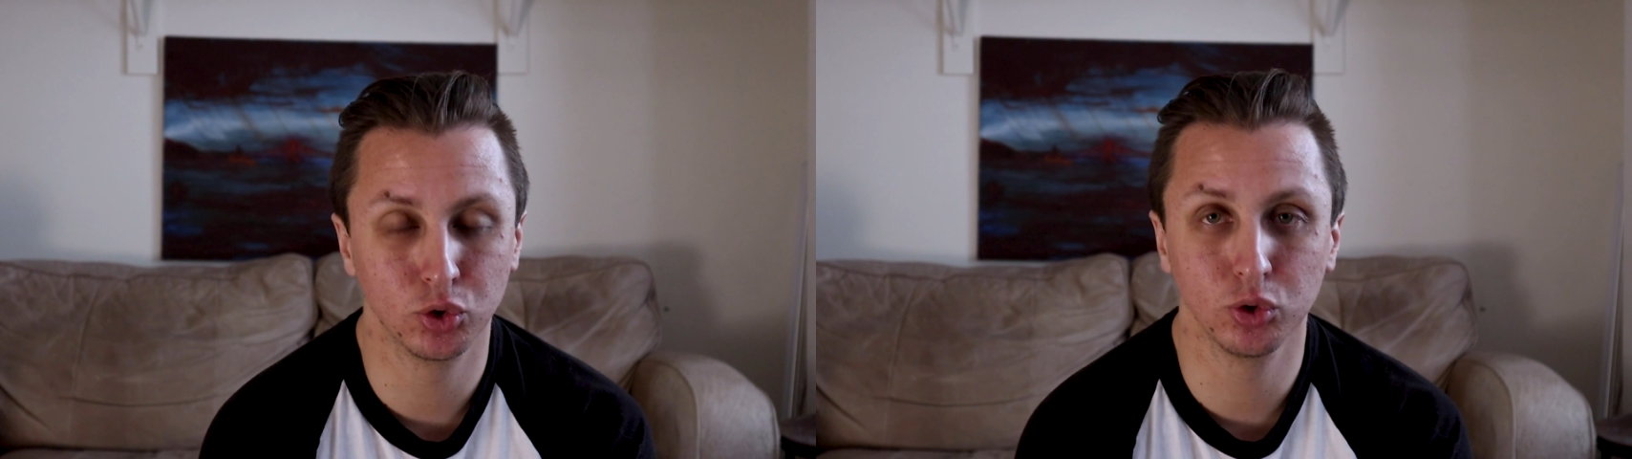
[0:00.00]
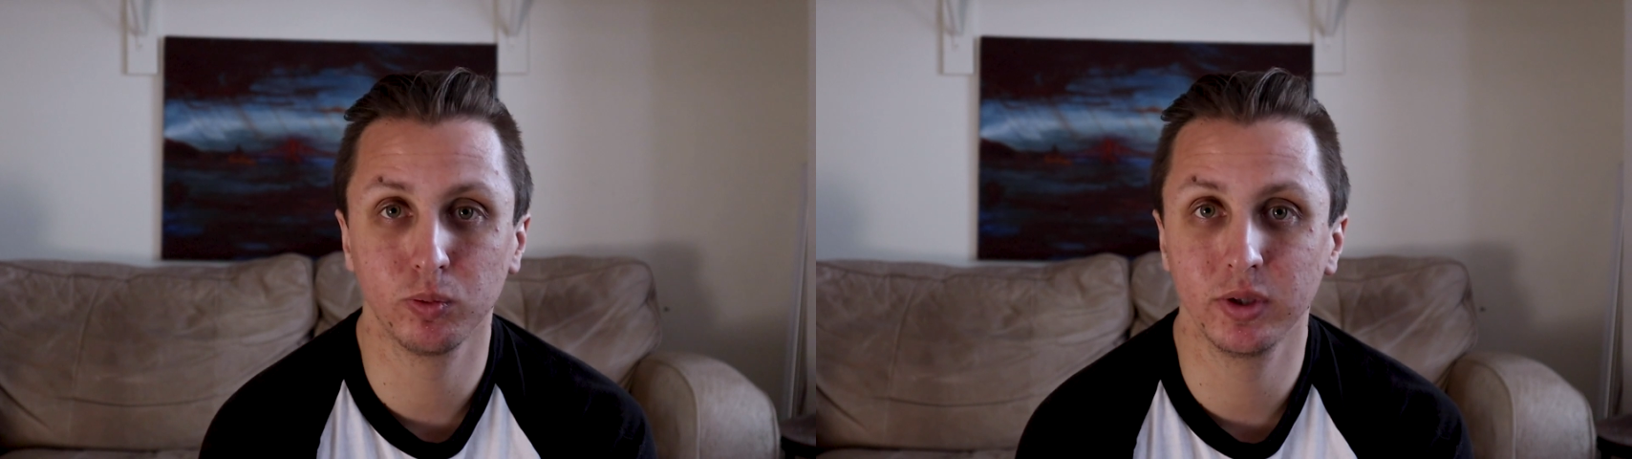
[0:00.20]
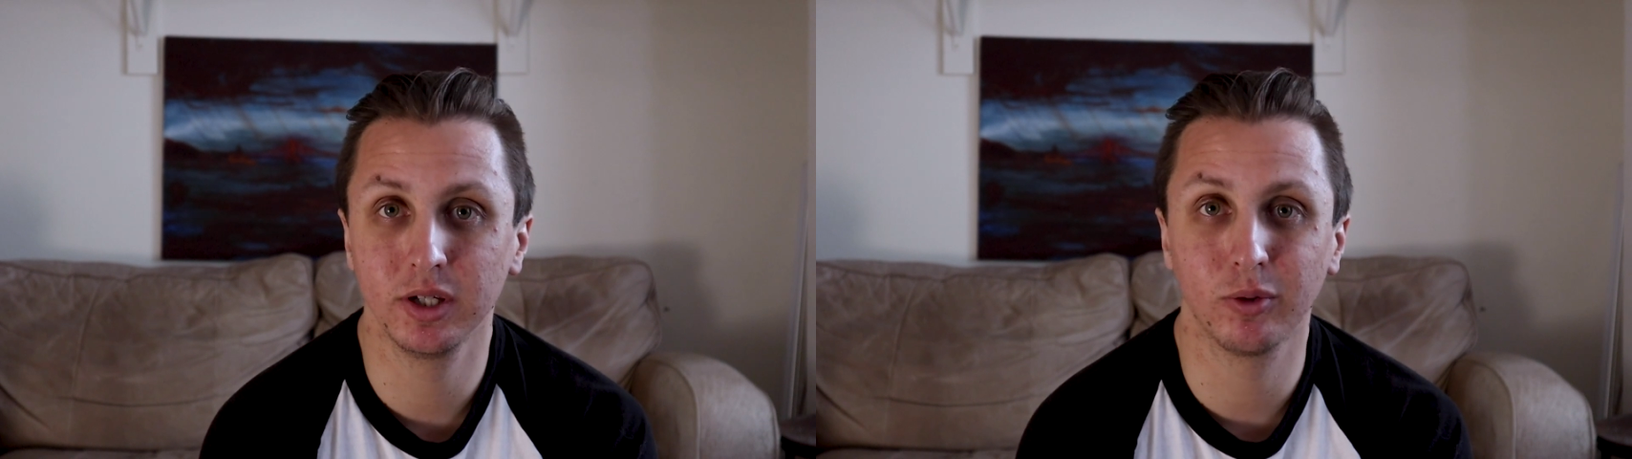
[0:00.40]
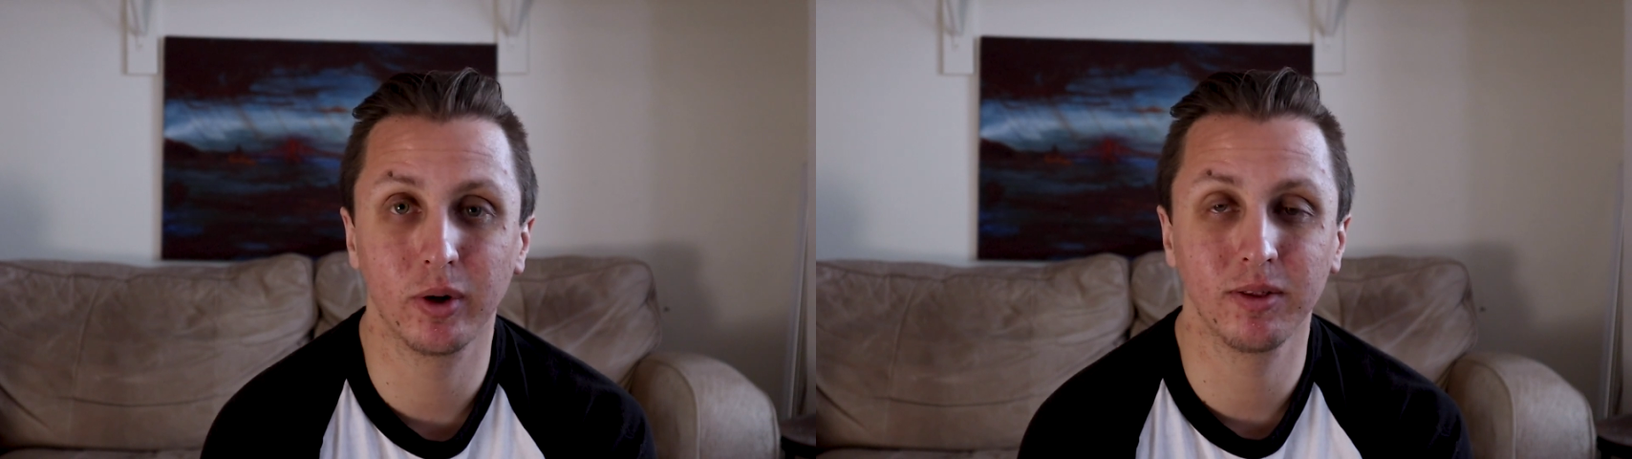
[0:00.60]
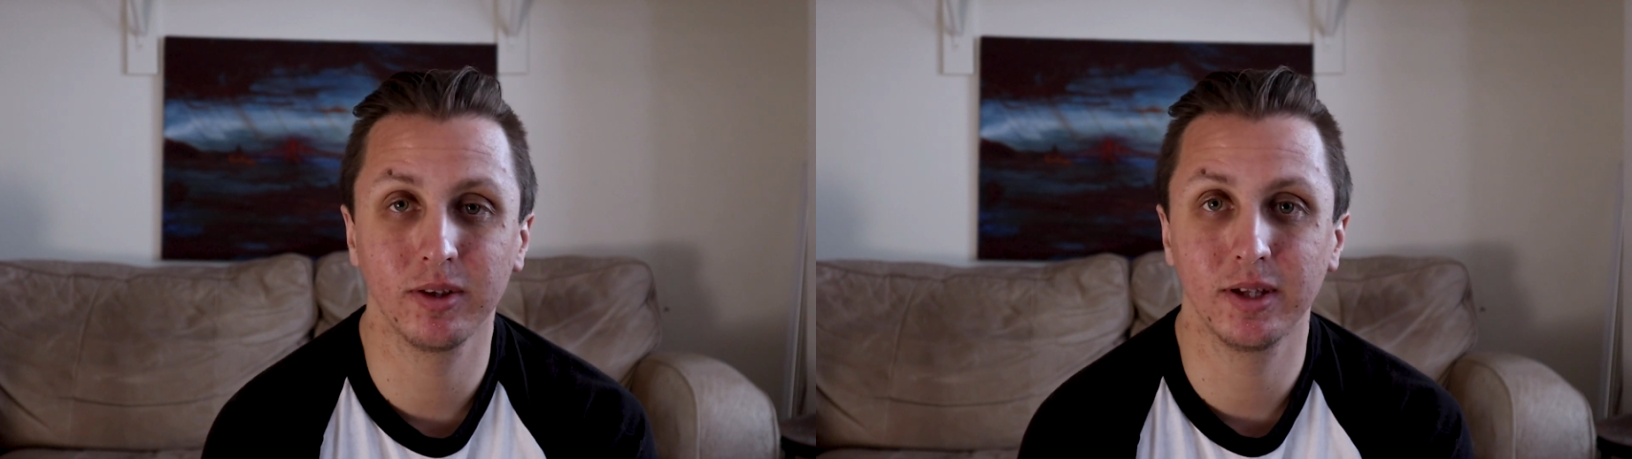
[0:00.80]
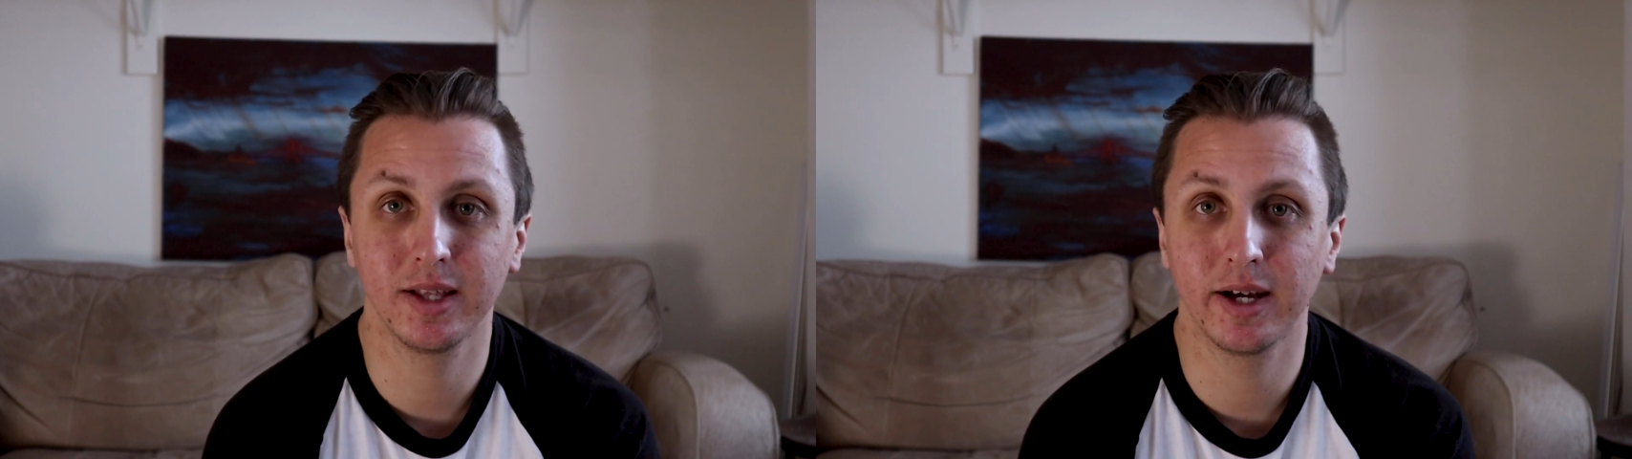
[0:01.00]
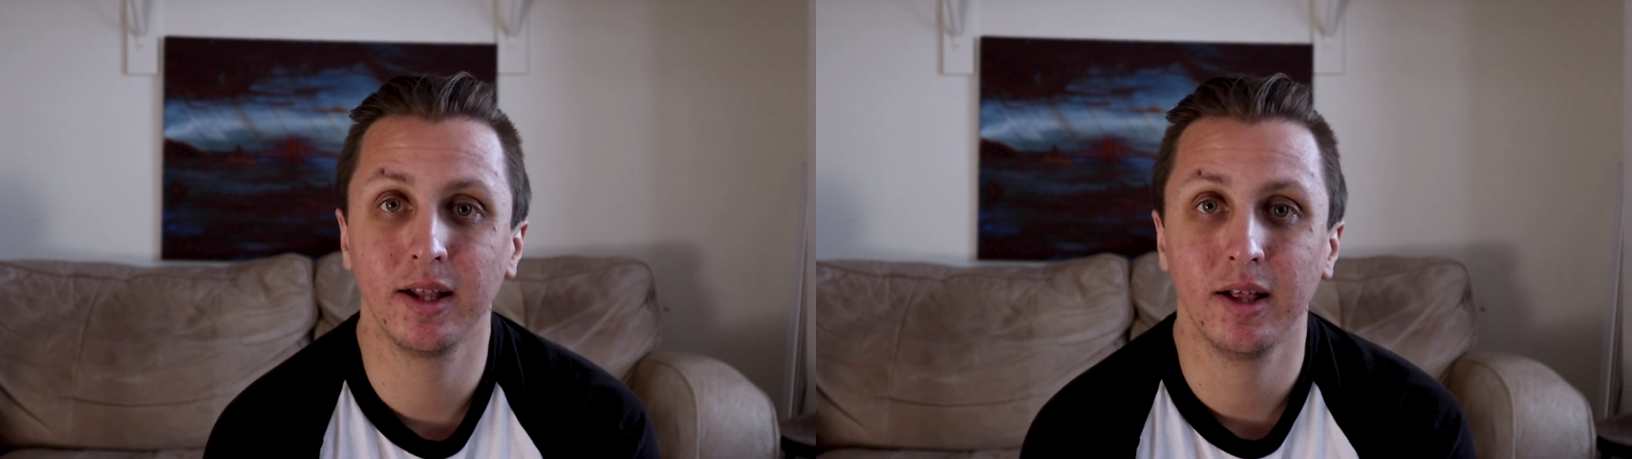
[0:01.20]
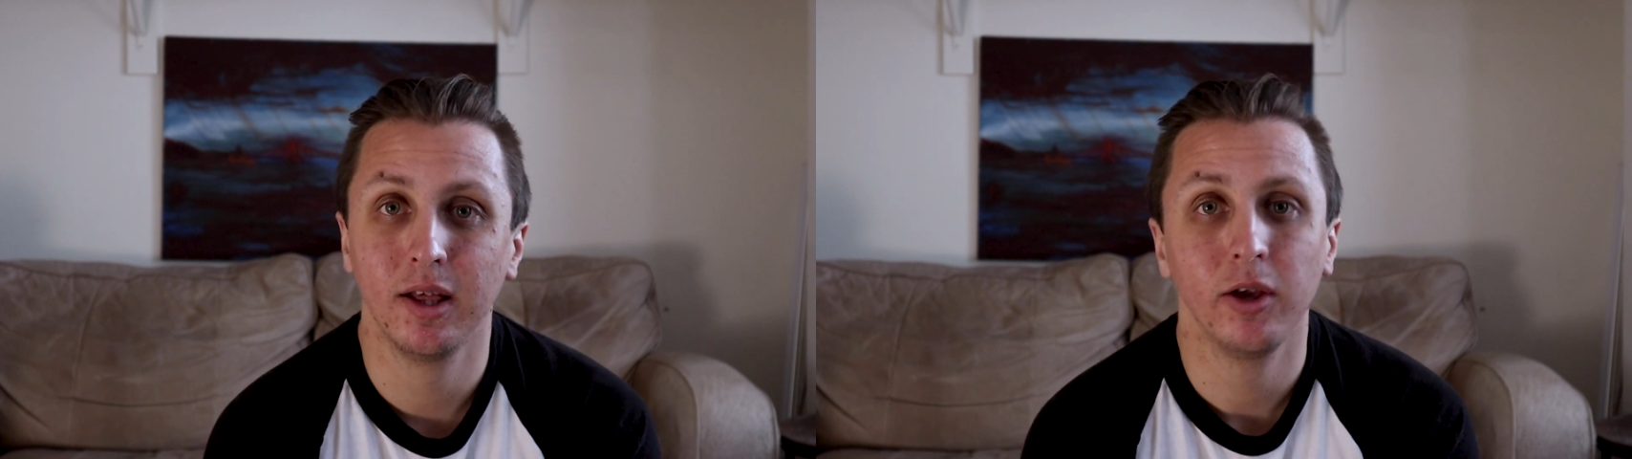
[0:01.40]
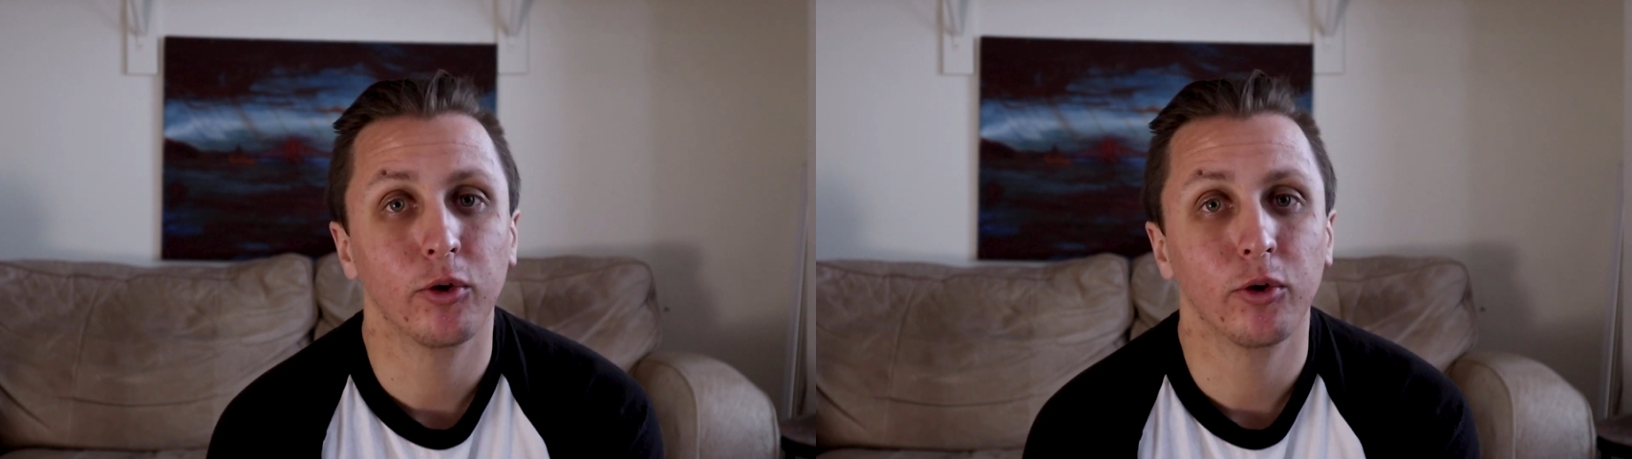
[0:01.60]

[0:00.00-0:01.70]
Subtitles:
jewelry or anything like that,